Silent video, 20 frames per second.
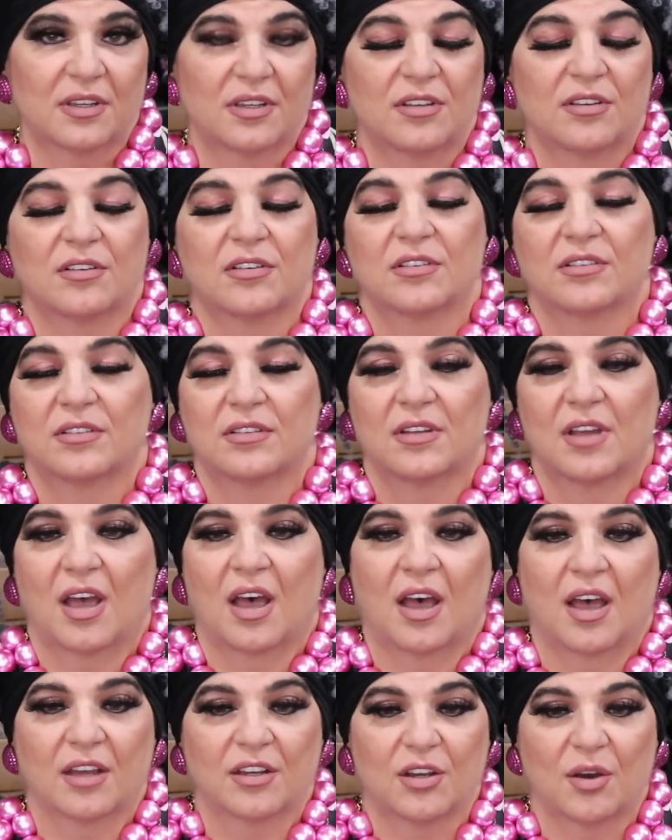You can
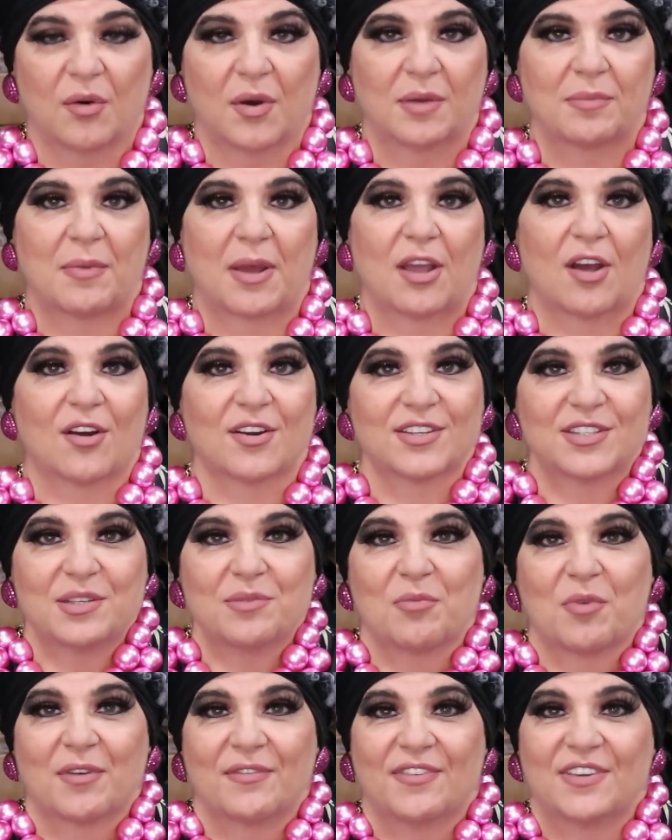go on my RCMoore